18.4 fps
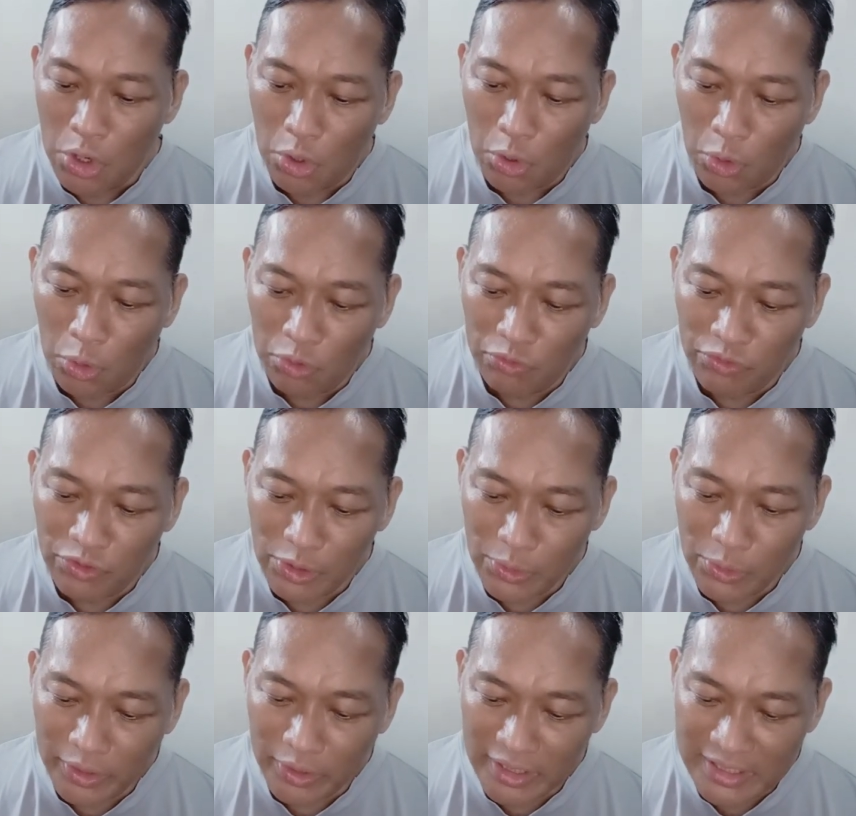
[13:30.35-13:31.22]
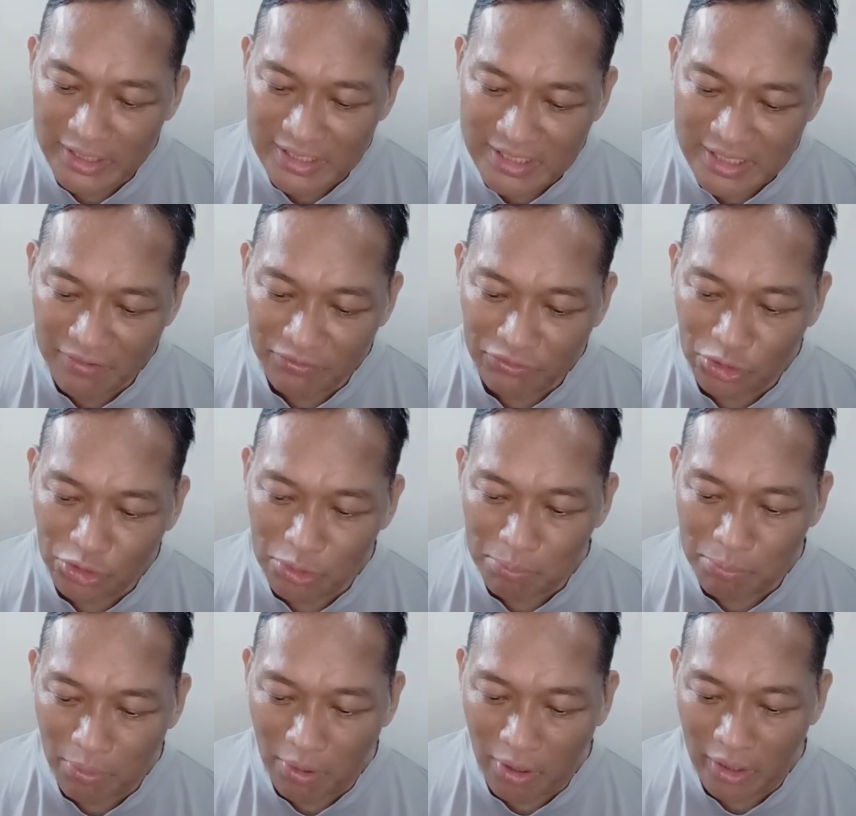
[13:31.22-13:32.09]
overlooking Sefton
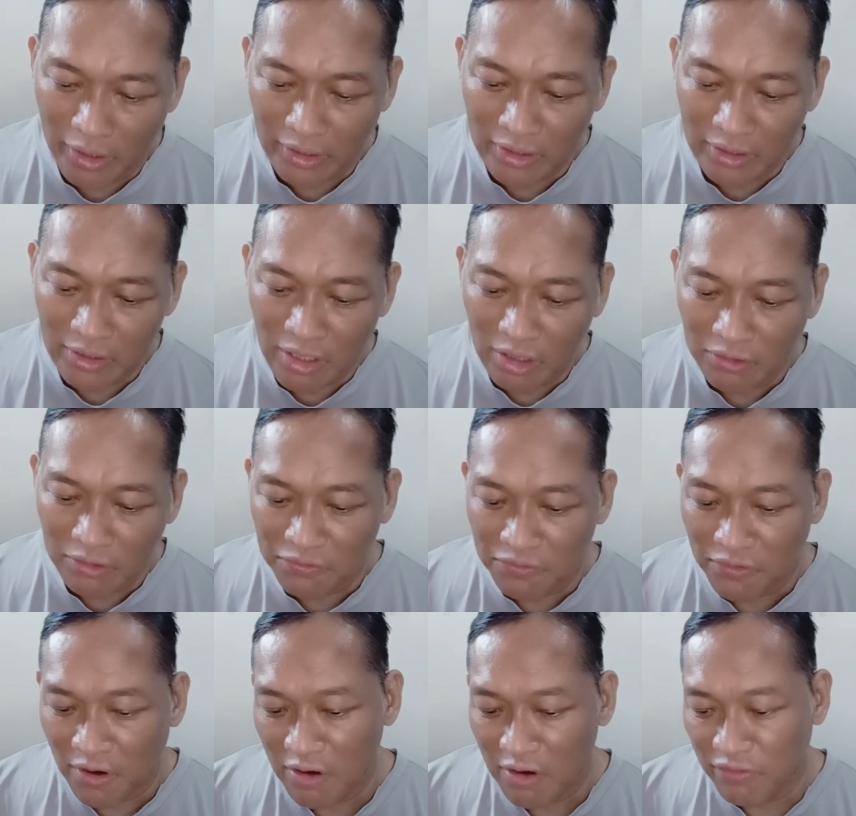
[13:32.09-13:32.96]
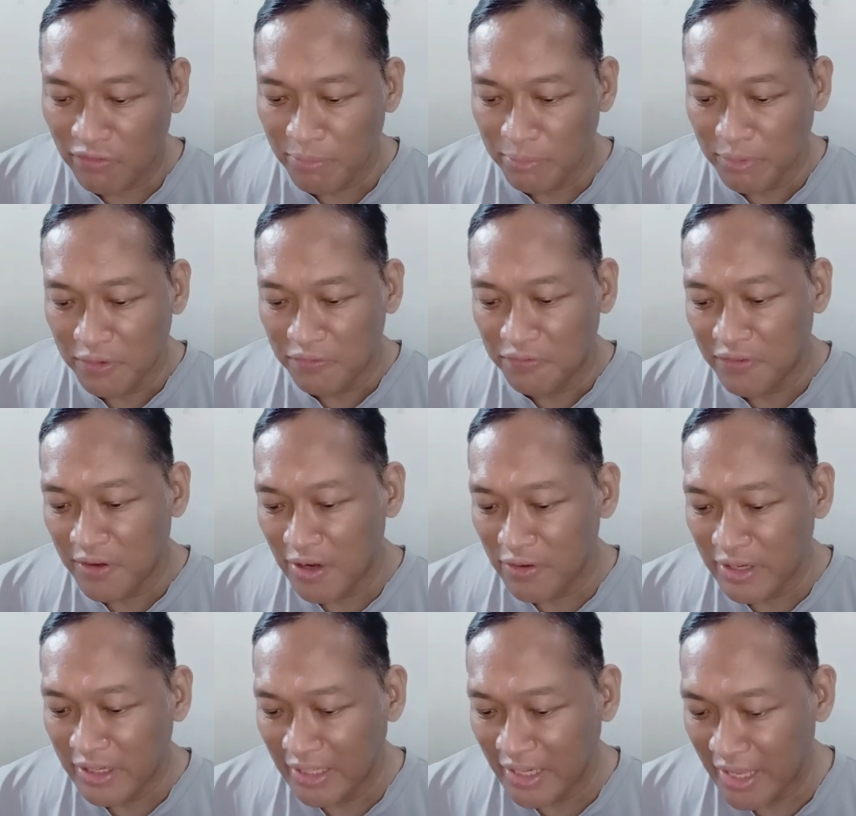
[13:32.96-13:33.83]
Park, not far from the
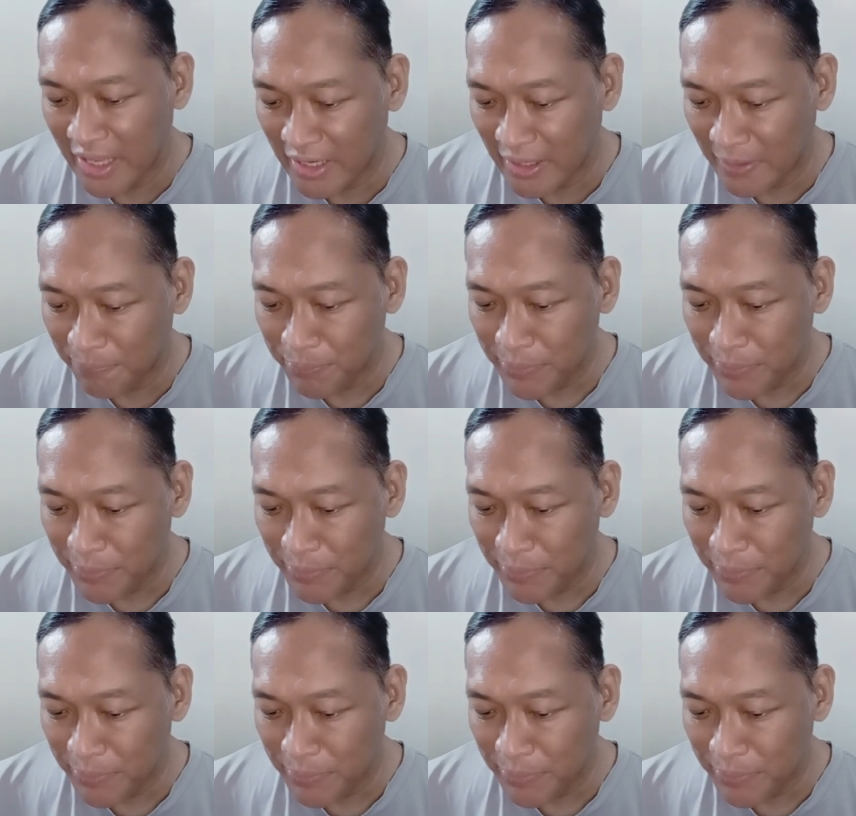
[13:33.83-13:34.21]
Fairy Glen.